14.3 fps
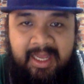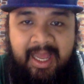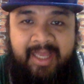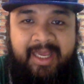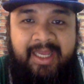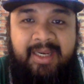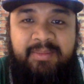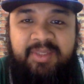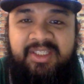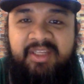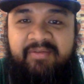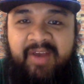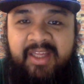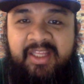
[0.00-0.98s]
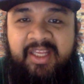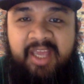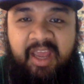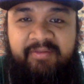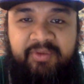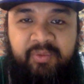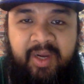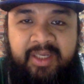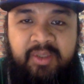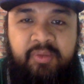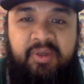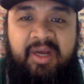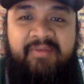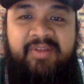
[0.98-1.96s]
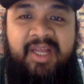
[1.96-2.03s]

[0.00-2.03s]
Again, I'm just inviting everyone who have